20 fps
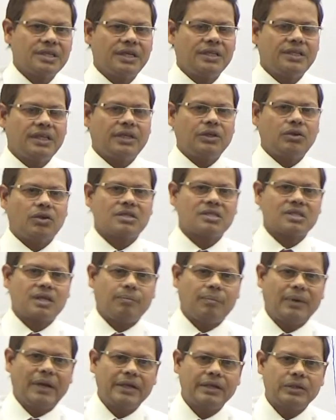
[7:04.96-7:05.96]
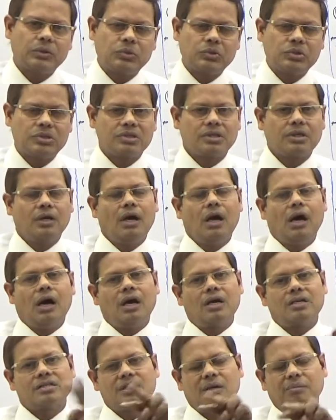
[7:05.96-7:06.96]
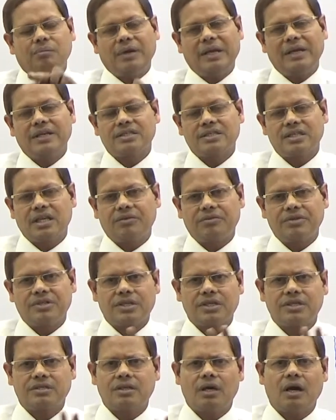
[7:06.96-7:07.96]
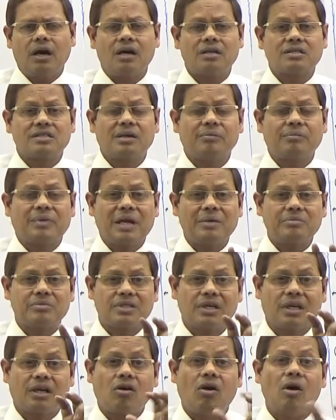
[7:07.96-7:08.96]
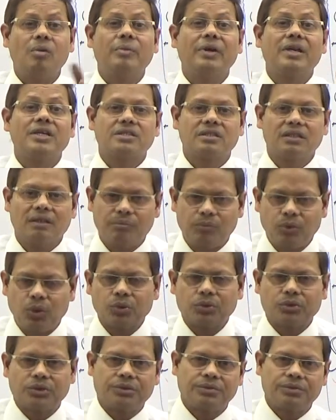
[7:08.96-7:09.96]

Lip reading: either you are supplying goods or supplying services, or sometimes a combination of both.